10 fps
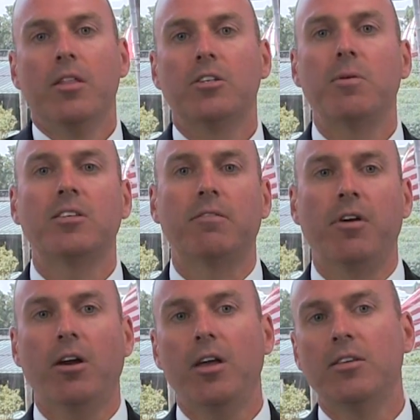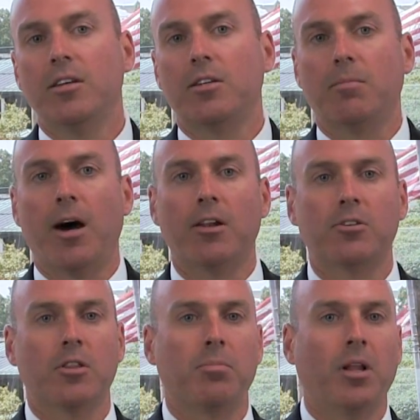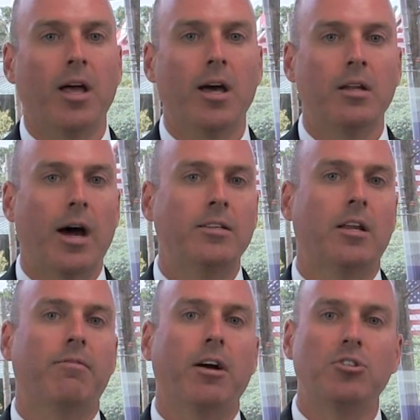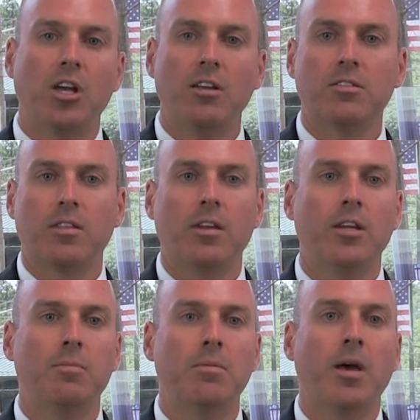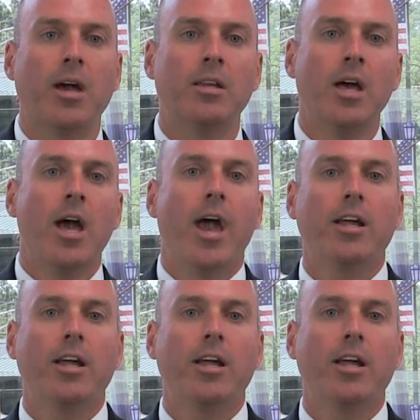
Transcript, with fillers: This makes it very easy to monitor the plan, identify changes that need to be made,